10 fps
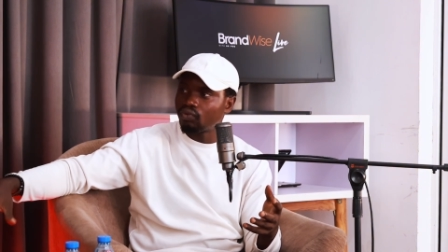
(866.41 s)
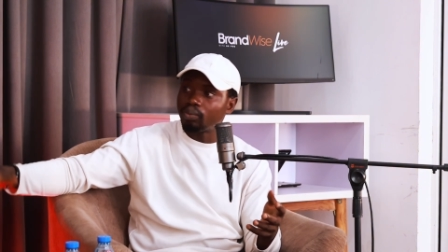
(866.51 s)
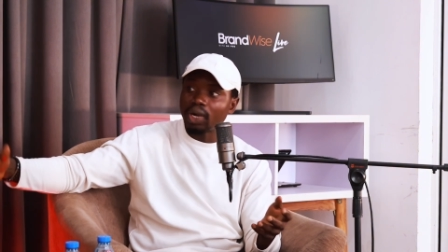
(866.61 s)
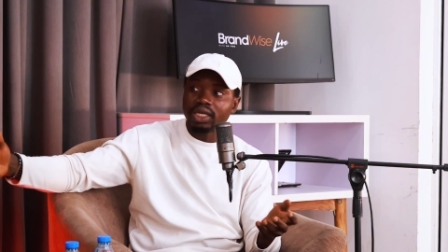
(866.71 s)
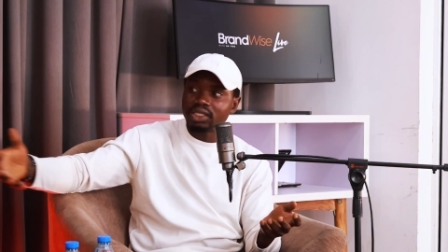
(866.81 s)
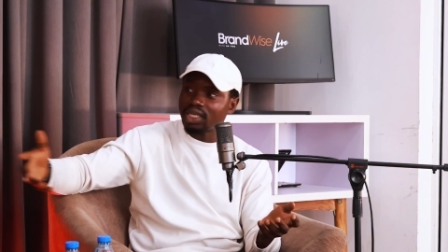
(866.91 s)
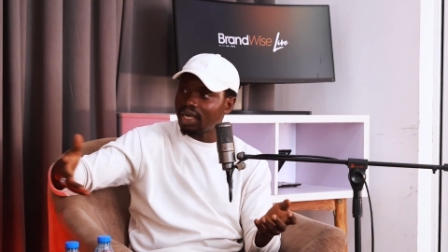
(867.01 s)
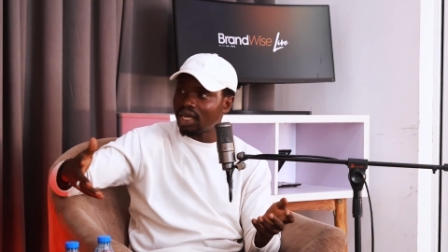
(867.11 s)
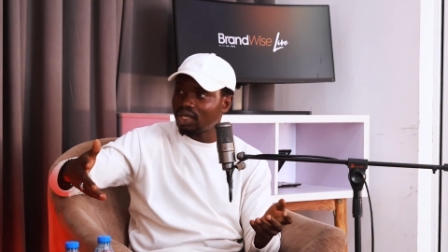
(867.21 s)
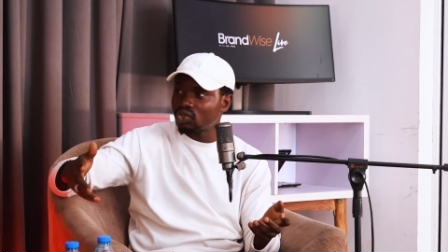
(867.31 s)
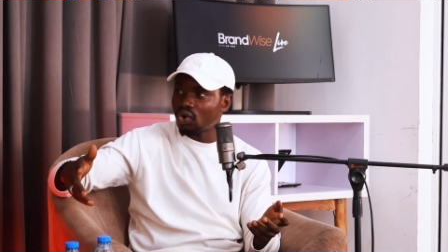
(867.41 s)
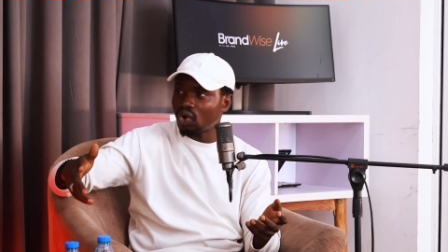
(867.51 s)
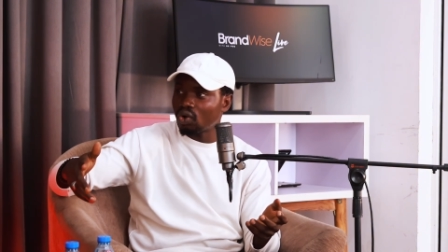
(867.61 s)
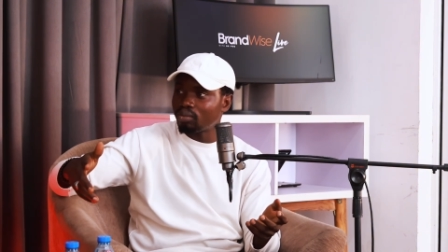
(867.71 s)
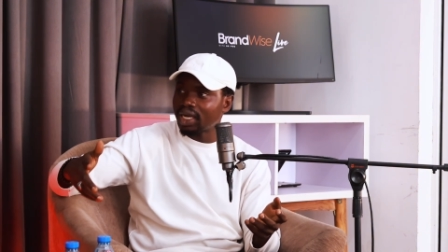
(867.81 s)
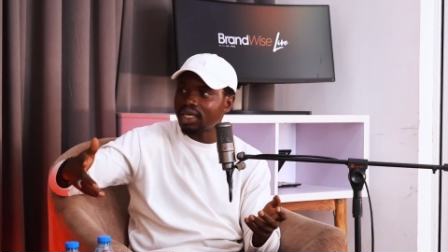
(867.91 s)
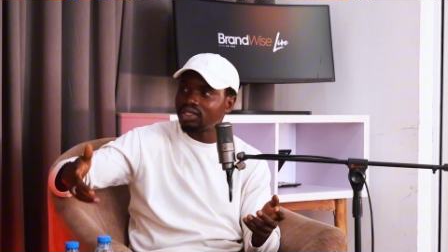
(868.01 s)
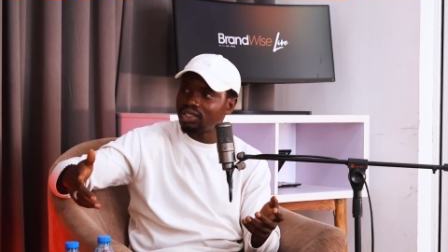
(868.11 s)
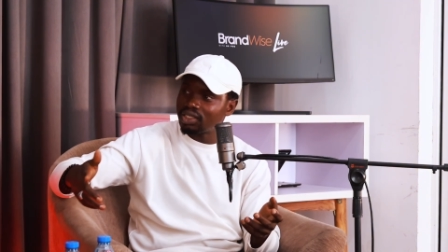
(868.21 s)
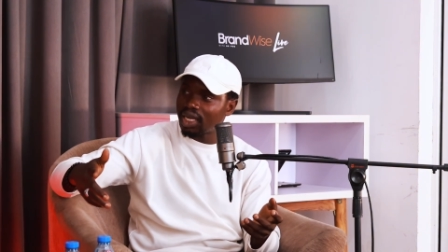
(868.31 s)
For brand designers or
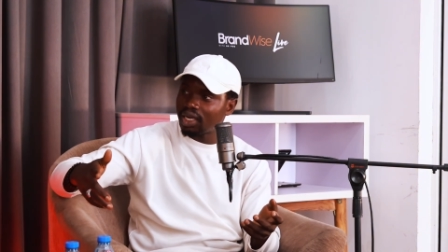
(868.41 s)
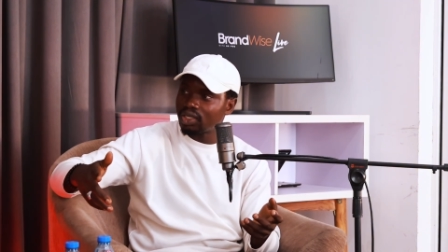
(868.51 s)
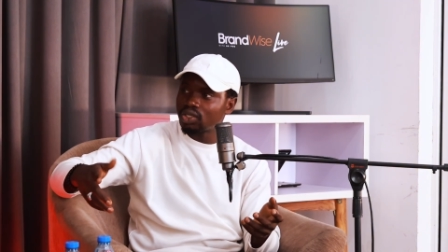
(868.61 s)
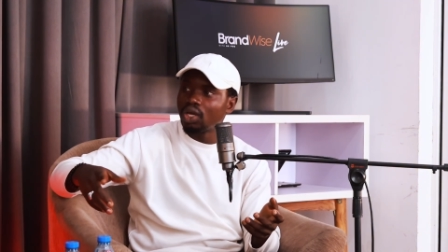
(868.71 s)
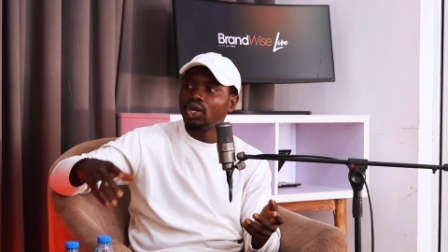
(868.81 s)
marketing designers,